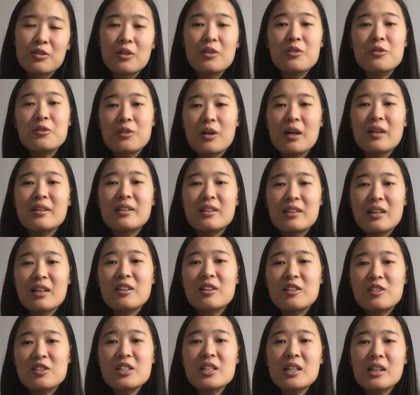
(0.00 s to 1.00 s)
Oh, and
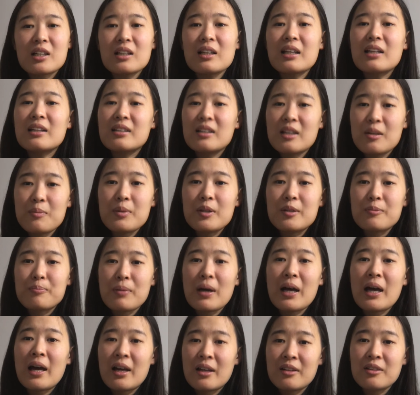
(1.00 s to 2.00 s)
then check a lipid
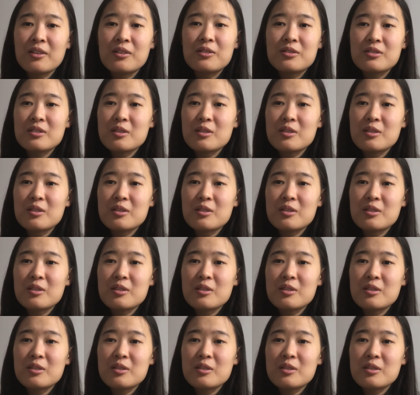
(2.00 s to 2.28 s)
panel.